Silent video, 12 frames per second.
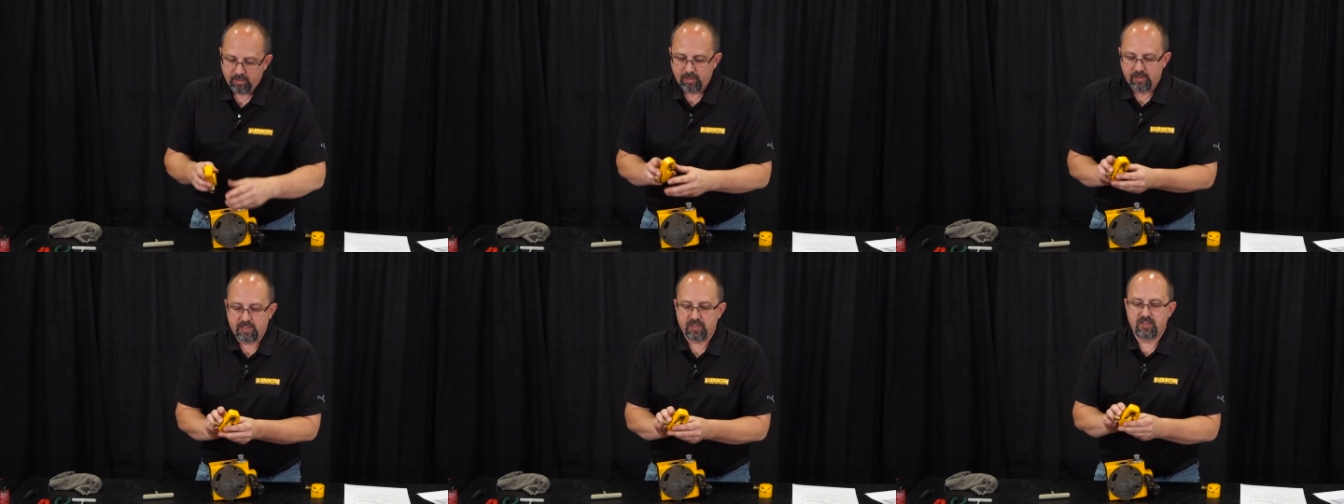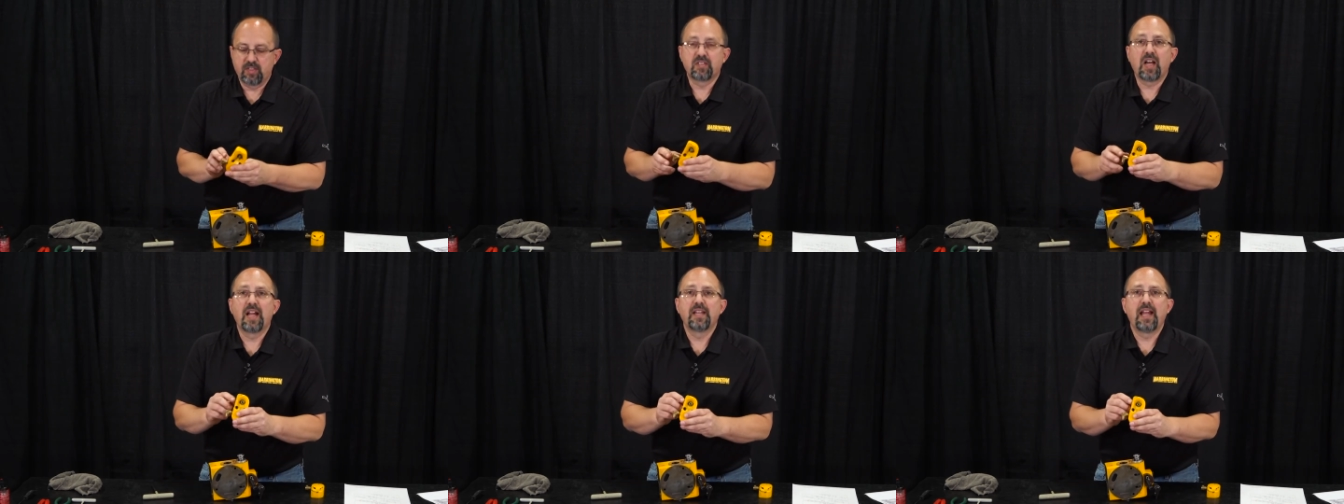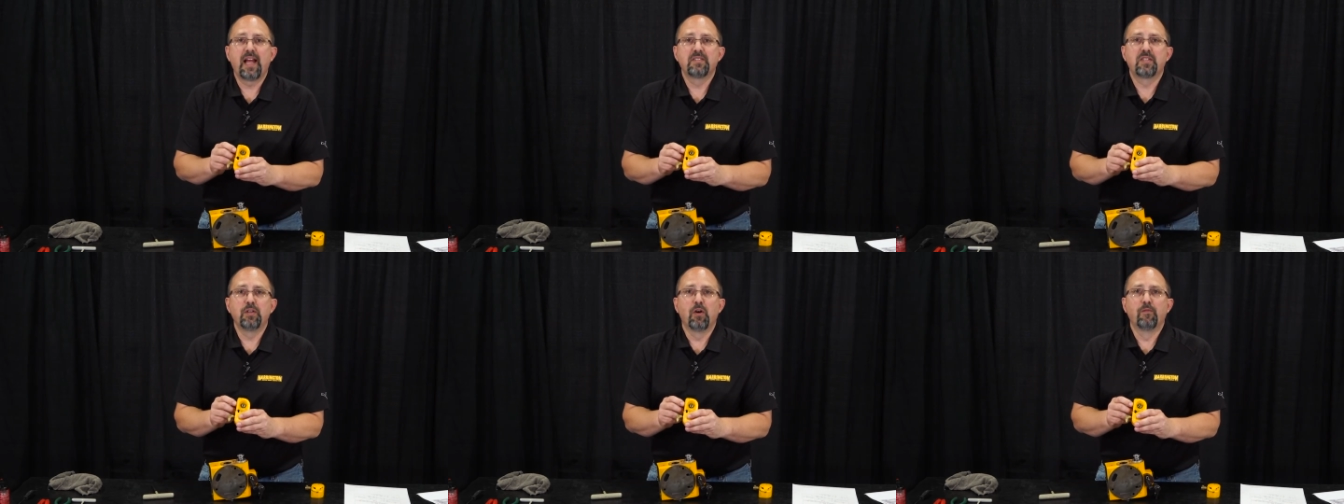This is the side that has
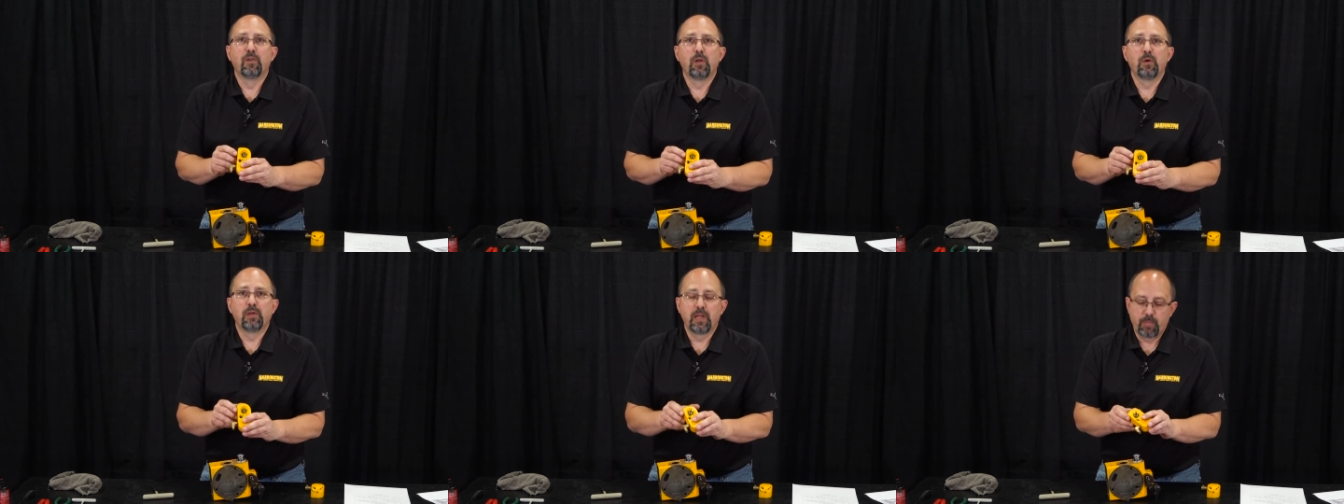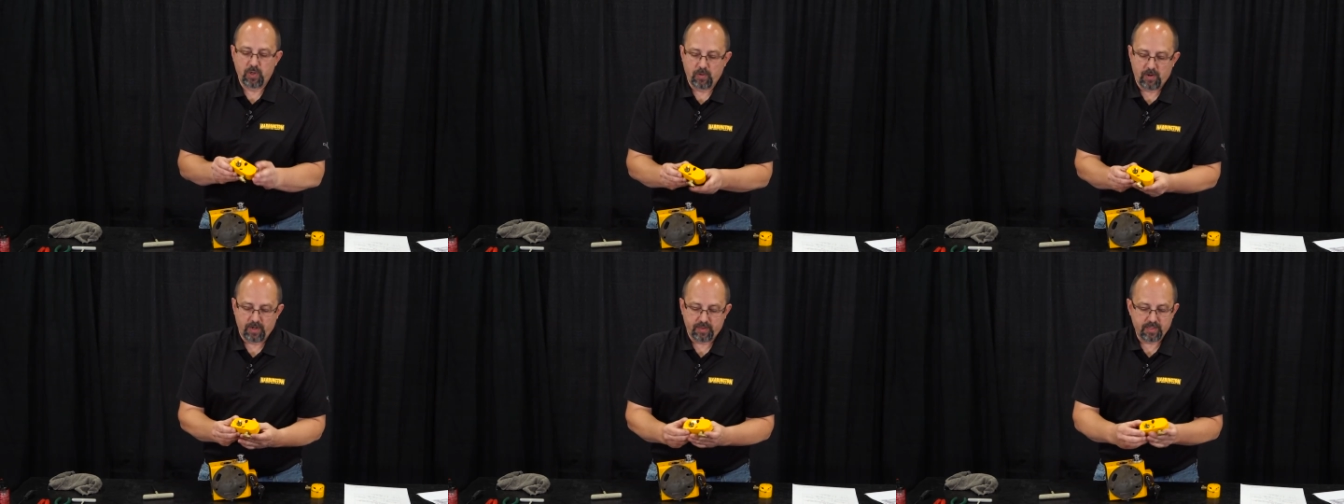the overload limiter on it.